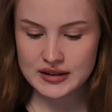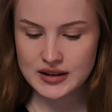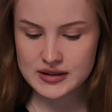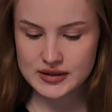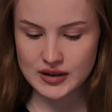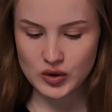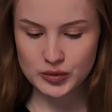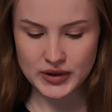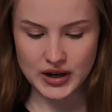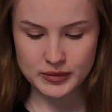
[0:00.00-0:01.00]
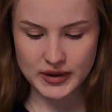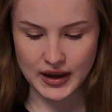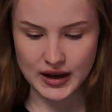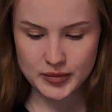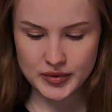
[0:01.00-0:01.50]
Let's open up
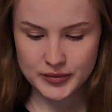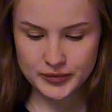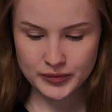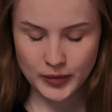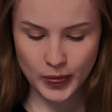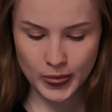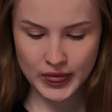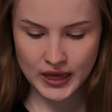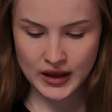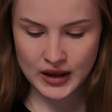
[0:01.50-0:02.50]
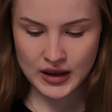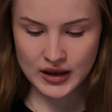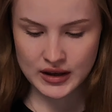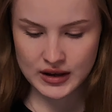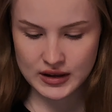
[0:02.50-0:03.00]
the app
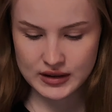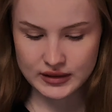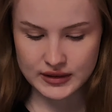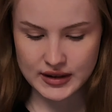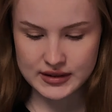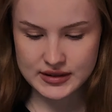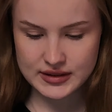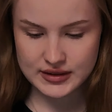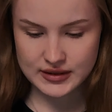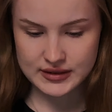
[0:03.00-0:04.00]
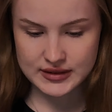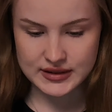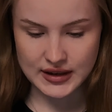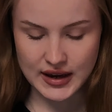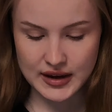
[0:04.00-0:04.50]
and let's
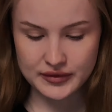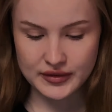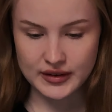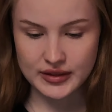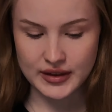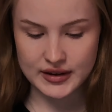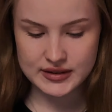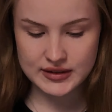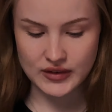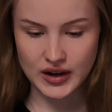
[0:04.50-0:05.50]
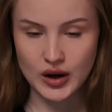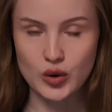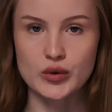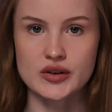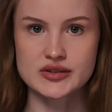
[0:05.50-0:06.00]
save this video
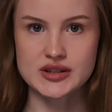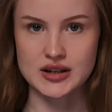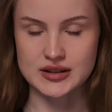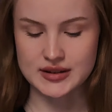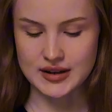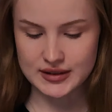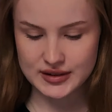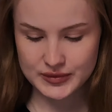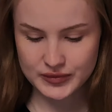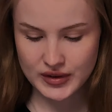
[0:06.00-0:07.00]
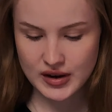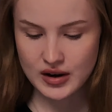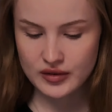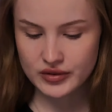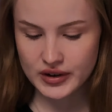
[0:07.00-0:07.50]
with sunset.
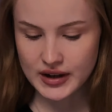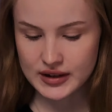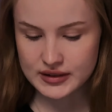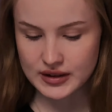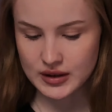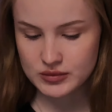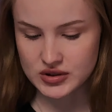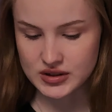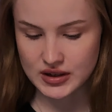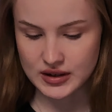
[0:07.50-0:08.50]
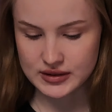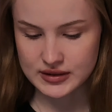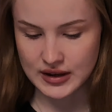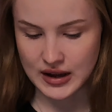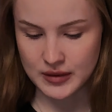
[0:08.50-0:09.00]
For that, I'm just gonna
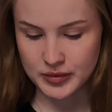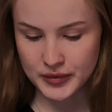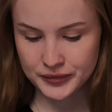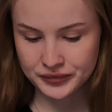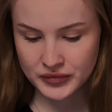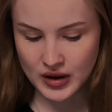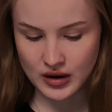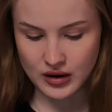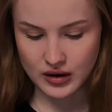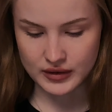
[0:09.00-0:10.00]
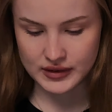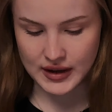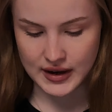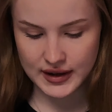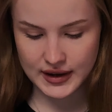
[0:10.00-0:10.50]
tap on
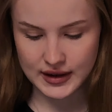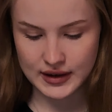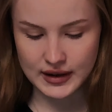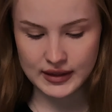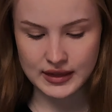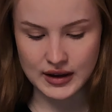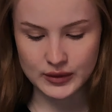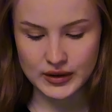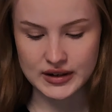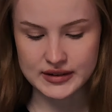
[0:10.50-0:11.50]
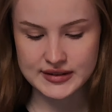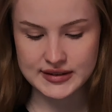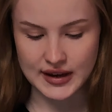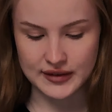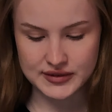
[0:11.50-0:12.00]
the icon and now it is
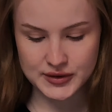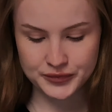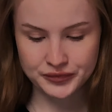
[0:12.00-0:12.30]
saved.